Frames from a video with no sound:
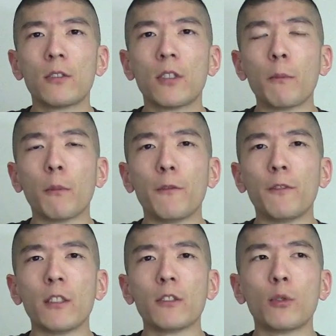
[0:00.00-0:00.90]
type of
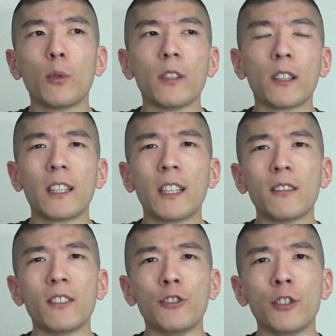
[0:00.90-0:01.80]
feel to it akin
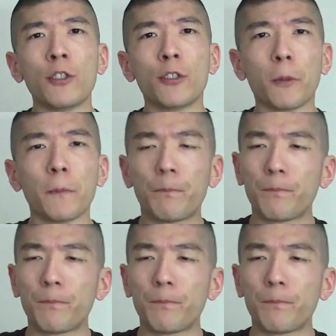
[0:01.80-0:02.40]
to ginger.